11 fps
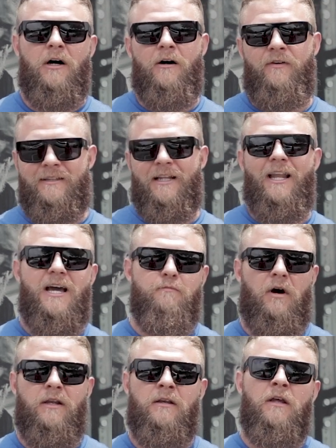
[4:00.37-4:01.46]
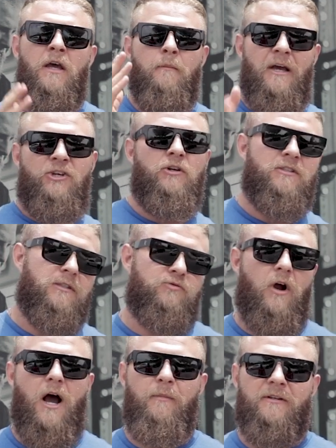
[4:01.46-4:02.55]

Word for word: love. Hit the like button. Make sure you subscribe,